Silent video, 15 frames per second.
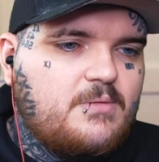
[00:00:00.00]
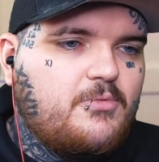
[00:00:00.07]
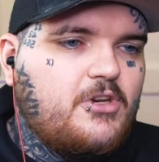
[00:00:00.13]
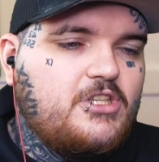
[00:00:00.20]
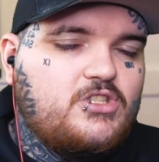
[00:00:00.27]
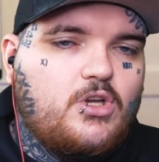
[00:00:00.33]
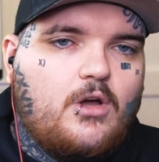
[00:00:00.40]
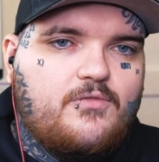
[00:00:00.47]
a
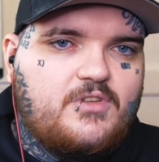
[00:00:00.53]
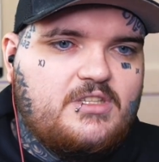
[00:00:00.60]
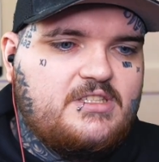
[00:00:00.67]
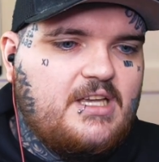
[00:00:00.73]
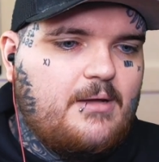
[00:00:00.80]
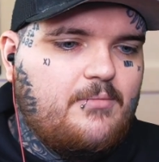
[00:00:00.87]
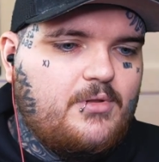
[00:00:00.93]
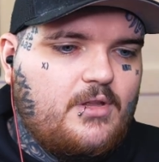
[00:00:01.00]
pretty soft
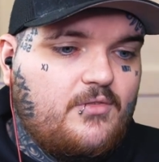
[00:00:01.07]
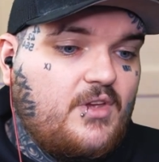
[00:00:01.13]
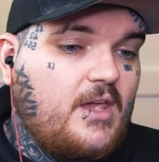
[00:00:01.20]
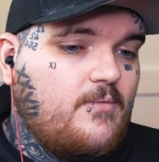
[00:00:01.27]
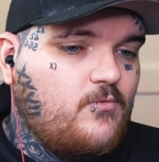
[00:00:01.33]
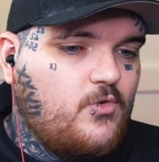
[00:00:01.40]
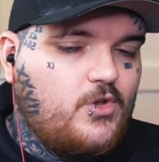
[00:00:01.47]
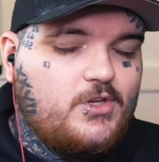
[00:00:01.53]
example of
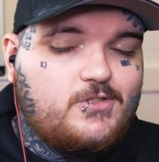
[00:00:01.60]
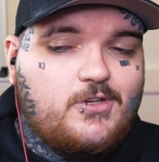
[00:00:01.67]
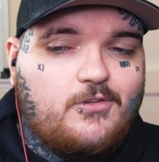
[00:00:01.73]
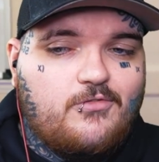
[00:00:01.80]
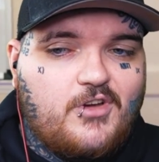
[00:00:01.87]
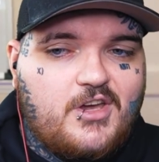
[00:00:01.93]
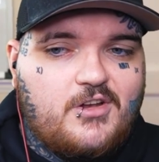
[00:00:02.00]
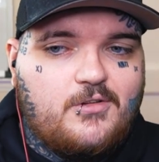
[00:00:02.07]
game footage
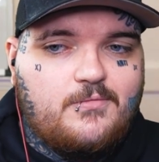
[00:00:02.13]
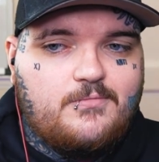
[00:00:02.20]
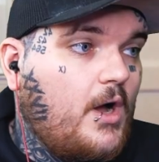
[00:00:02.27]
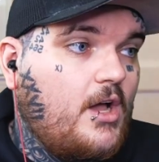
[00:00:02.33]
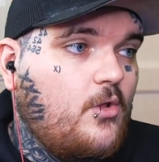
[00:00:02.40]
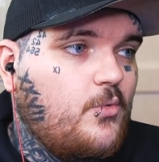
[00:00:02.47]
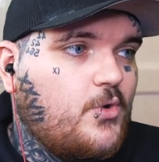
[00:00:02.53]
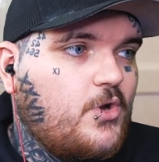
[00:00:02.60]
not final.
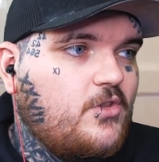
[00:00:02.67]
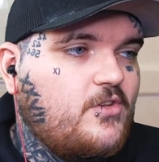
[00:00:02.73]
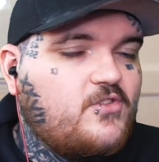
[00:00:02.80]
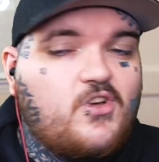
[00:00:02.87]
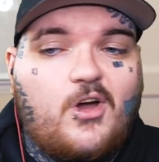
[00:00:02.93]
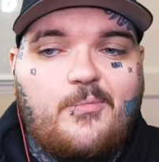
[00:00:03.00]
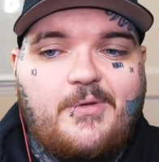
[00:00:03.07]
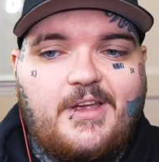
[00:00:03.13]
While we're on the
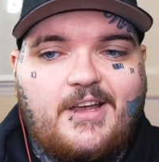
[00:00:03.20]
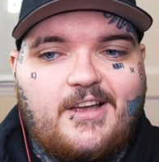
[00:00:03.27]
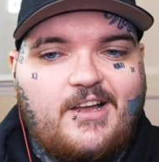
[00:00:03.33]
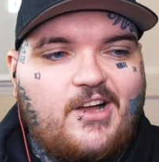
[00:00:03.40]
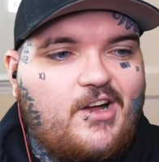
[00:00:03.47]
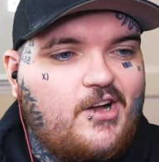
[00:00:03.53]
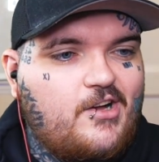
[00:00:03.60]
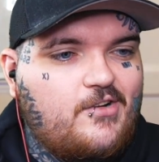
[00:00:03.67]
topic
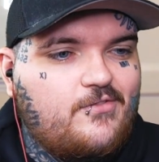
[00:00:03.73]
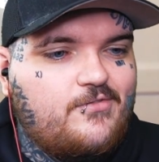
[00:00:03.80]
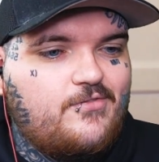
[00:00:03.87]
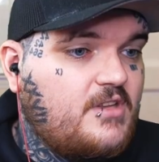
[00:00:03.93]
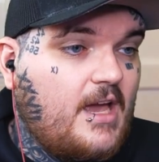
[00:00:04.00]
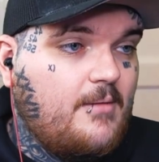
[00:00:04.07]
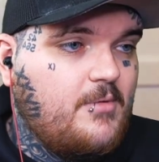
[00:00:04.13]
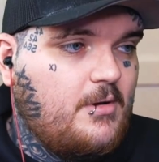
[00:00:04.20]
of
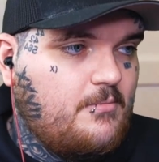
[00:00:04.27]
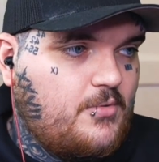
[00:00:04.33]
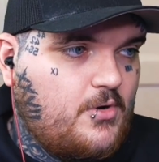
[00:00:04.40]
Diamond and